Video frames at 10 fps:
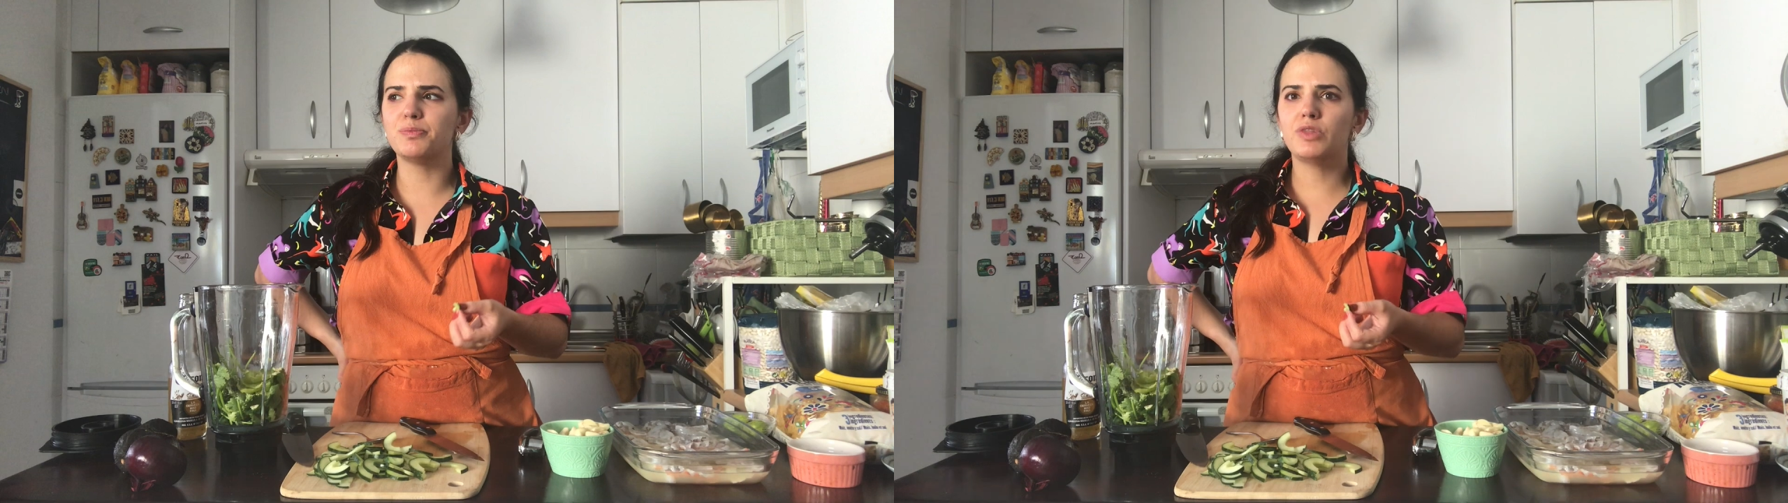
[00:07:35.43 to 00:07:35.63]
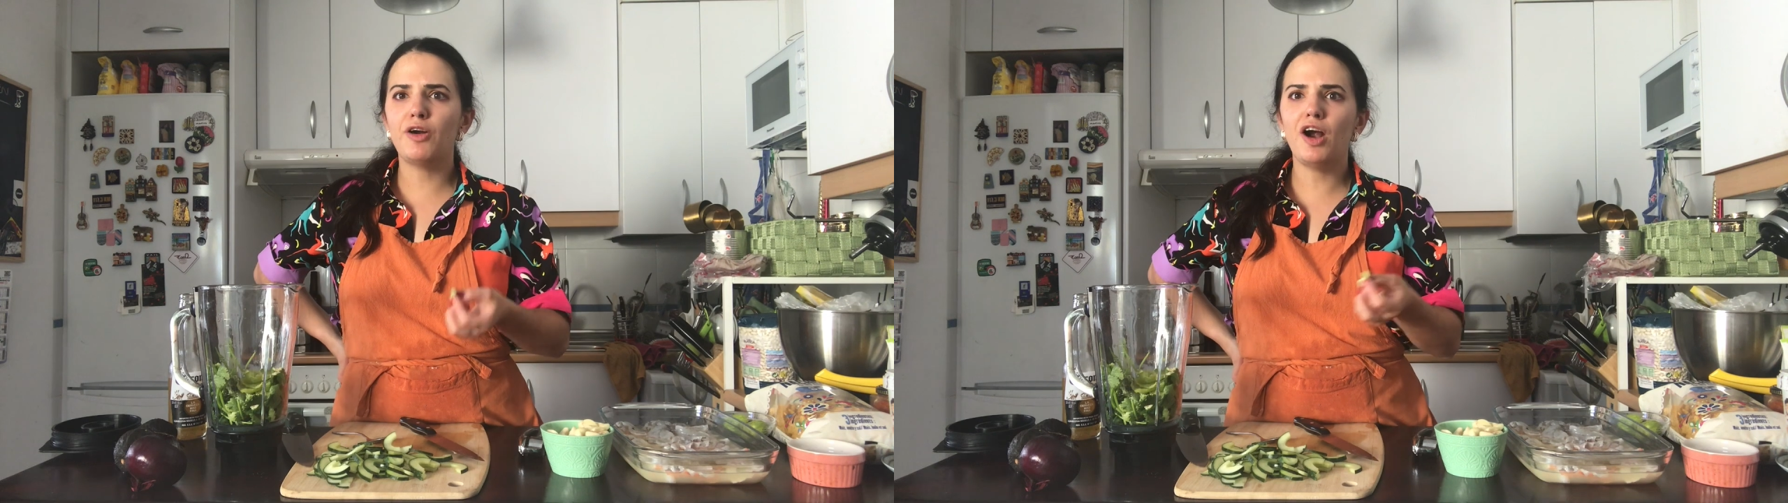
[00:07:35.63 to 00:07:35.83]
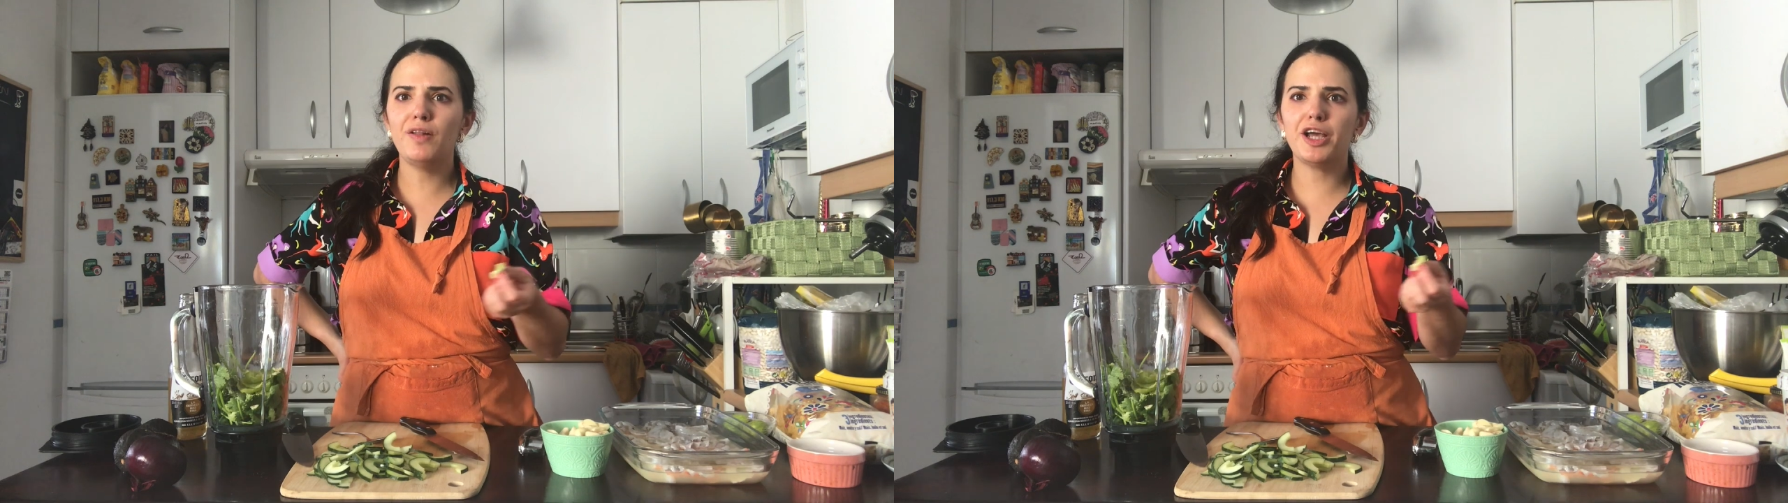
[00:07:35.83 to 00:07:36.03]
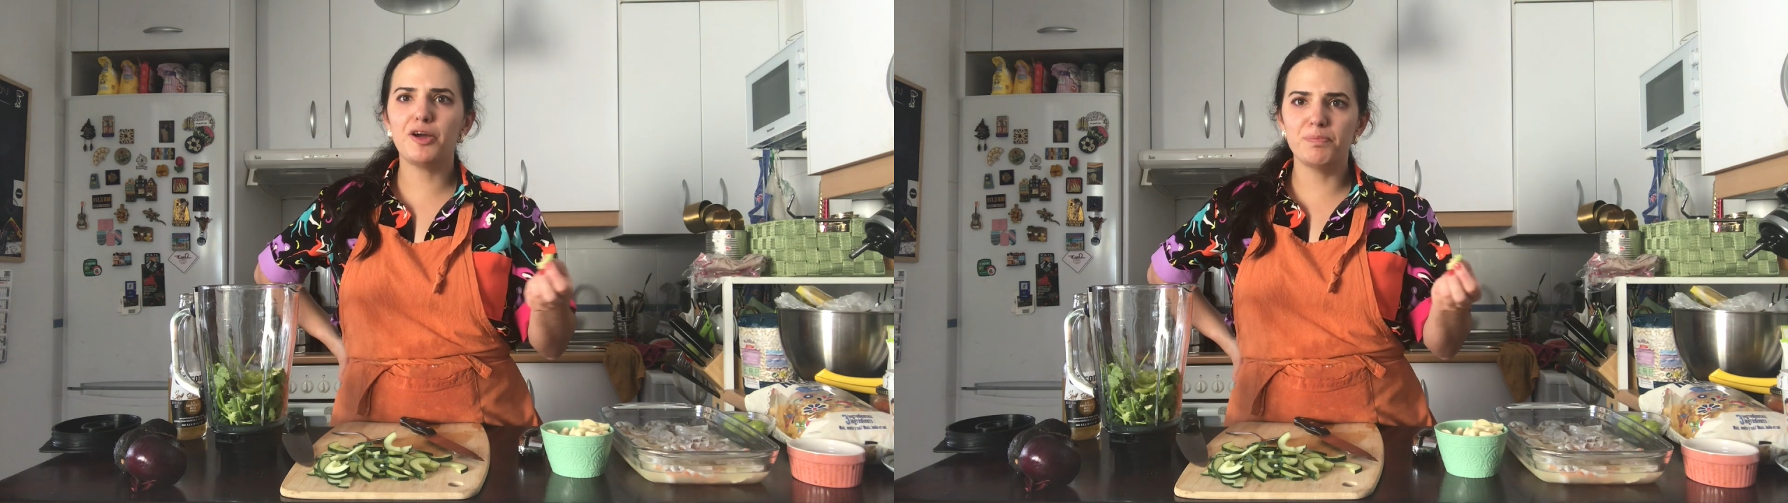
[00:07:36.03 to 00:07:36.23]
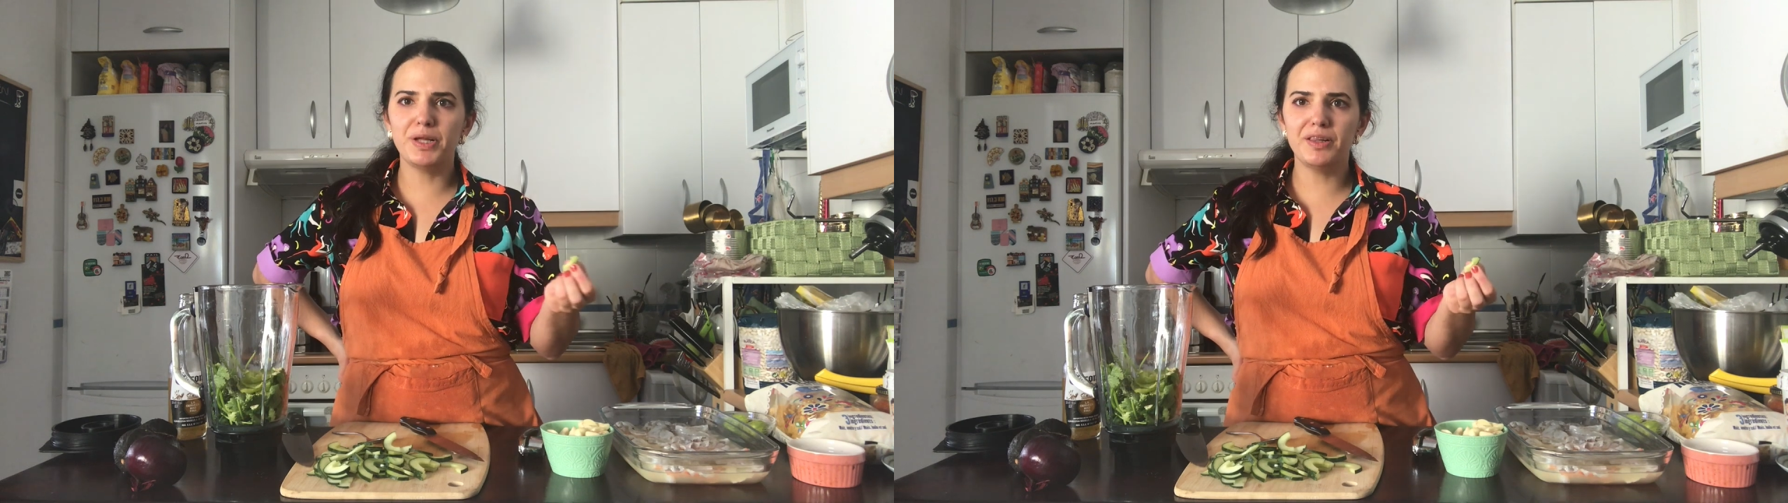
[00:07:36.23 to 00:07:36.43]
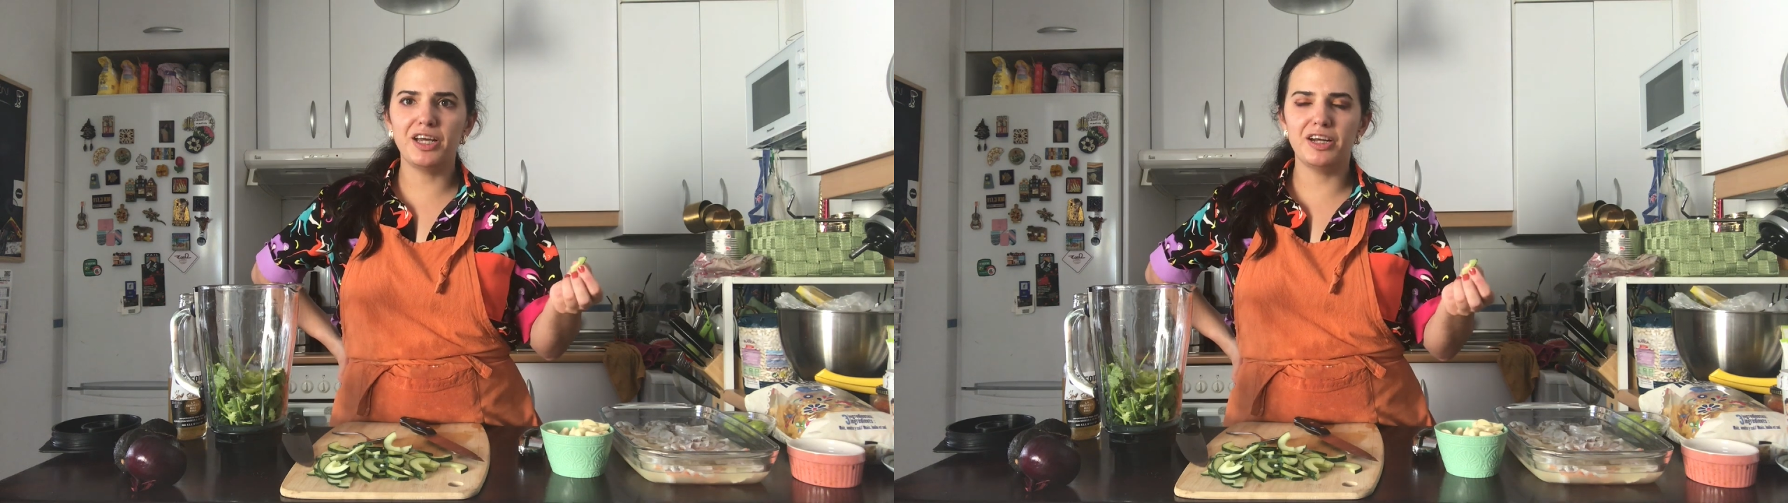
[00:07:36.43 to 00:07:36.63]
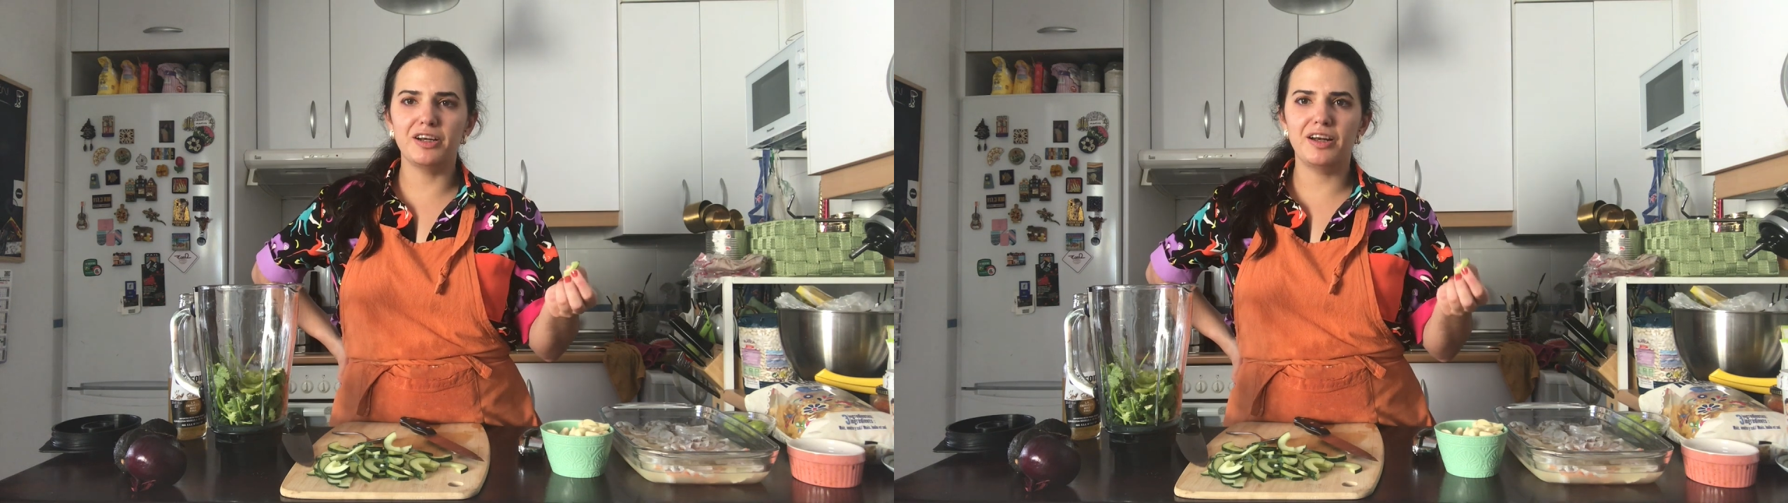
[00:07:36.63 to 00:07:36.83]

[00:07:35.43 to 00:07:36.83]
there are like a million